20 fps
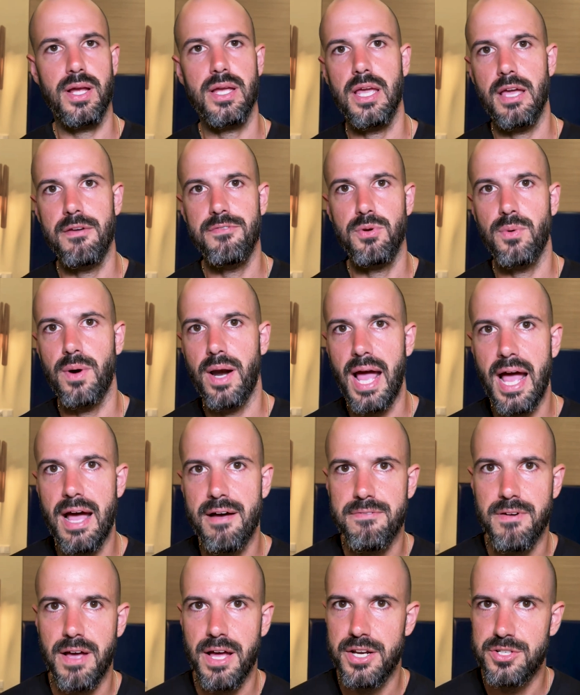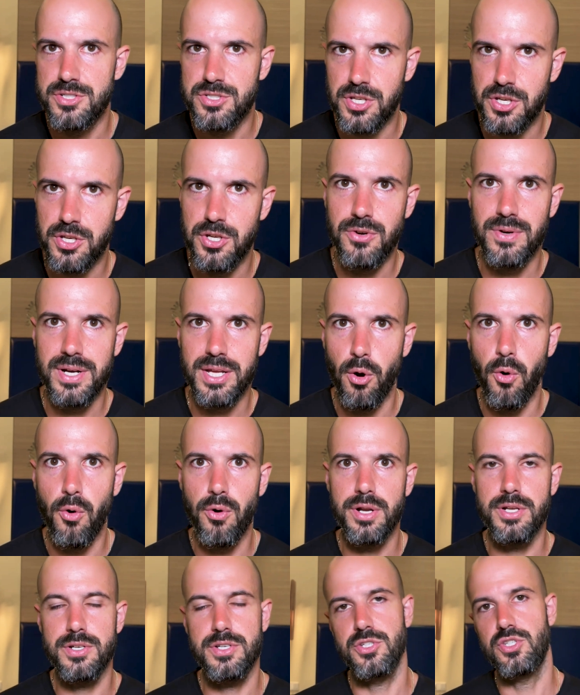three, if you want to have a security
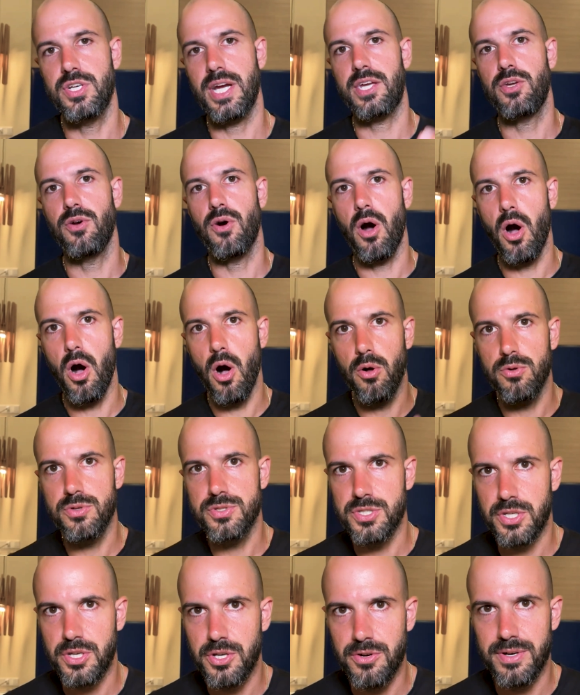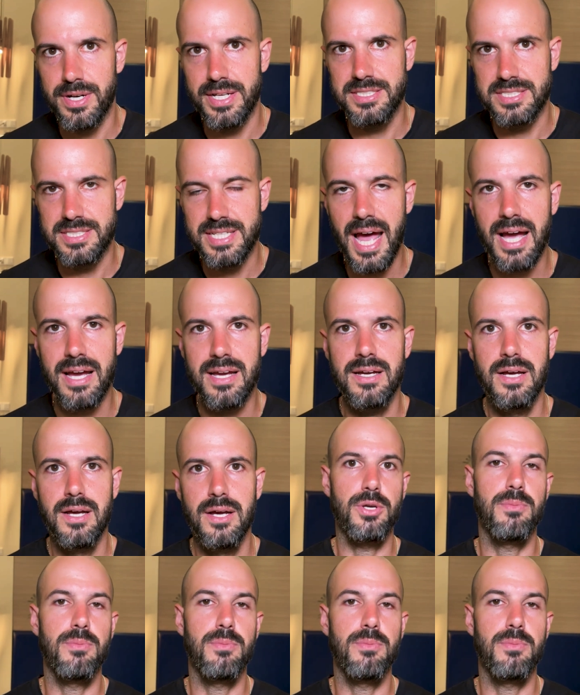audit to check your whole security stack,